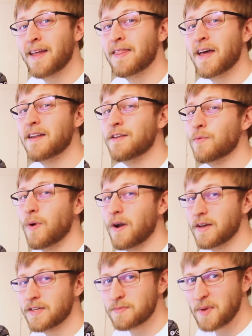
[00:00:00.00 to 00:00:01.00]
and then you
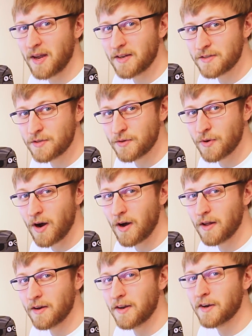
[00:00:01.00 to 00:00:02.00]
want to expand to
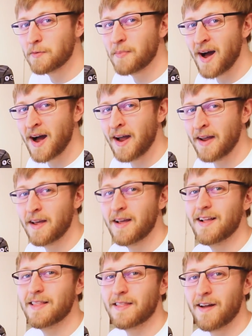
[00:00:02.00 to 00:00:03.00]
nearby
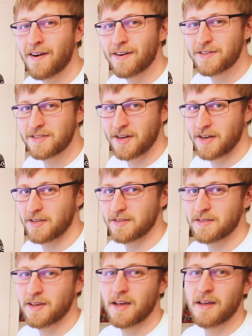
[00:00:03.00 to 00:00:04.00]
large
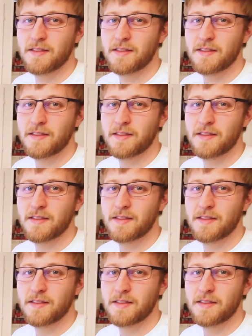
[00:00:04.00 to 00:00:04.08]
cities.